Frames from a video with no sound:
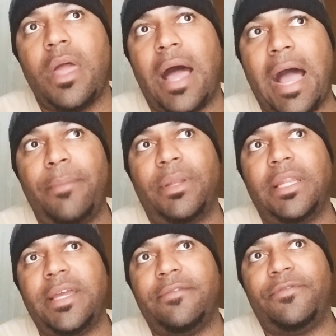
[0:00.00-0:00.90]
I
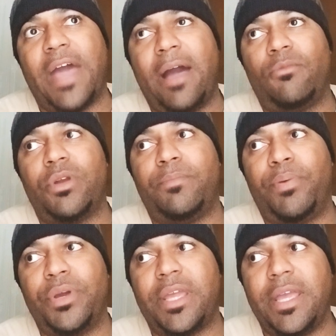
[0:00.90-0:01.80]
believe that would
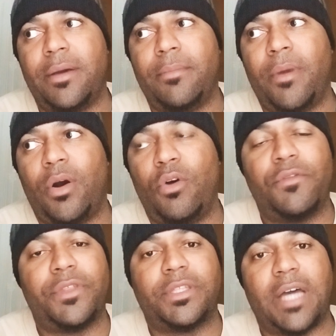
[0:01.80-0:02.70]
put him
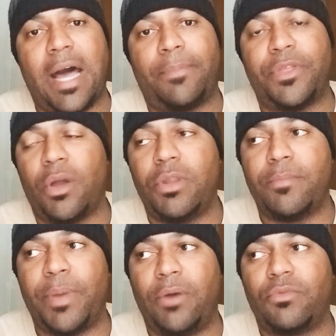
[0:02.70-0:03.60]
over the top. The only
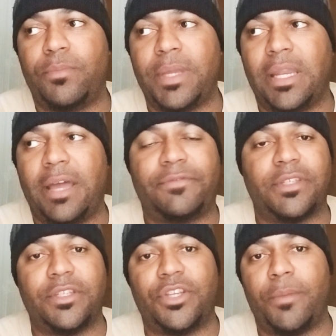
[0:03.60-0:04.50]
belt would be left is
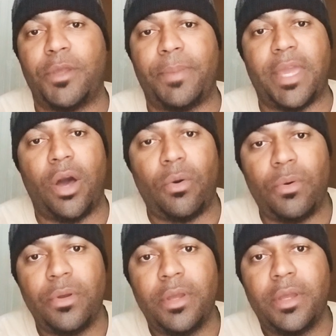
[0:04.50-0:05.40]
the WBO,
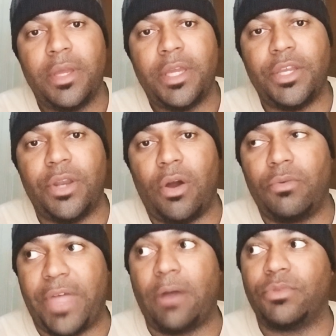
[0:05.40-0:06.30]
you
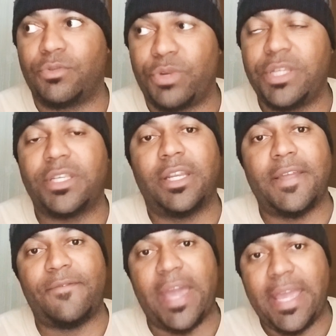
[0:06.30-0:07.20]
know, that was recently
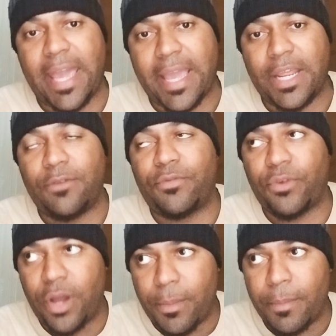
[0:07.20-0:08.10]
vacated
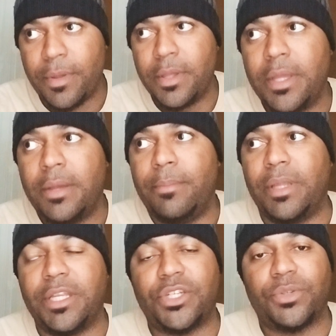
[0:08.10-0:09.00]
from
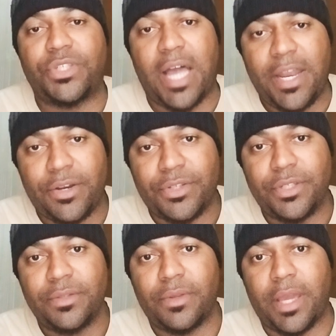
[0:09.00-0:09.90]
Billy Joe
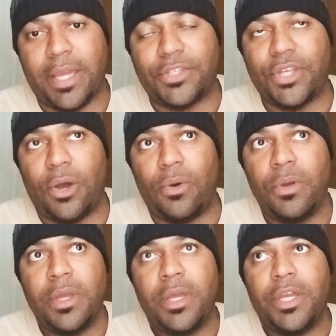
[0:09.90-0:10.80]
Saunders. Okay, so,
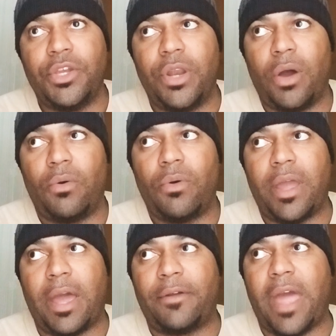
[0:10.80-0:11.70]
you know,
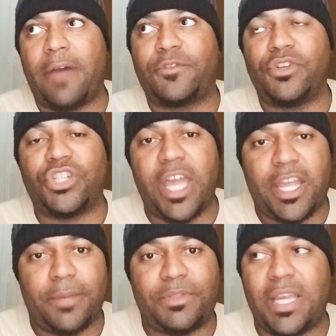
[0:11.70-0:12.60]
after
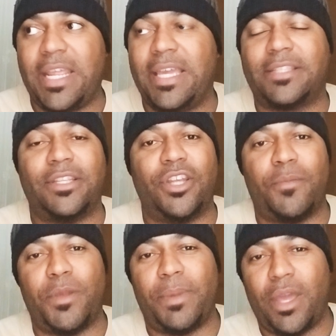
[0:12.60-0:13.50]
Jacobs, then he gets the
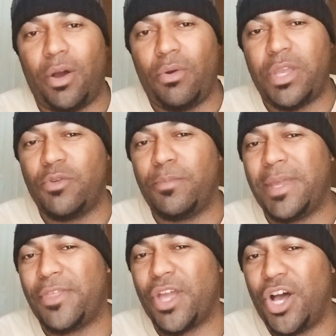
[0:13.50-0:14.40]
WBO. He would
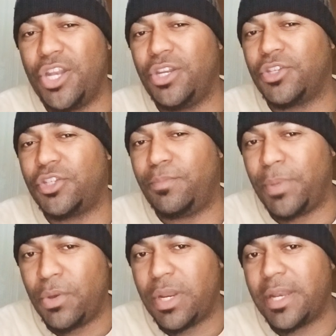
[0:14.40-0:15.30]
be the
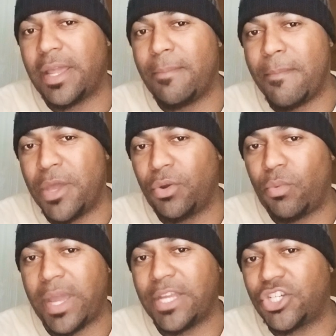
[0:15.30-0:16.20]
undisputed
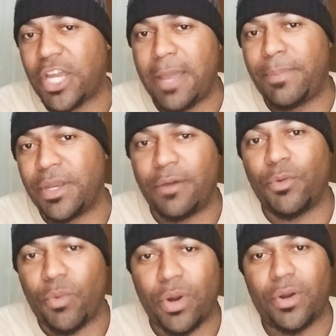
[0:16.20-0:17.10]
middleweight champion of
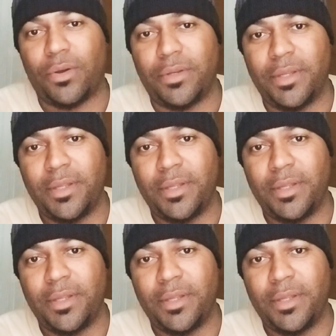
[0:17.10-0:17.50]
the world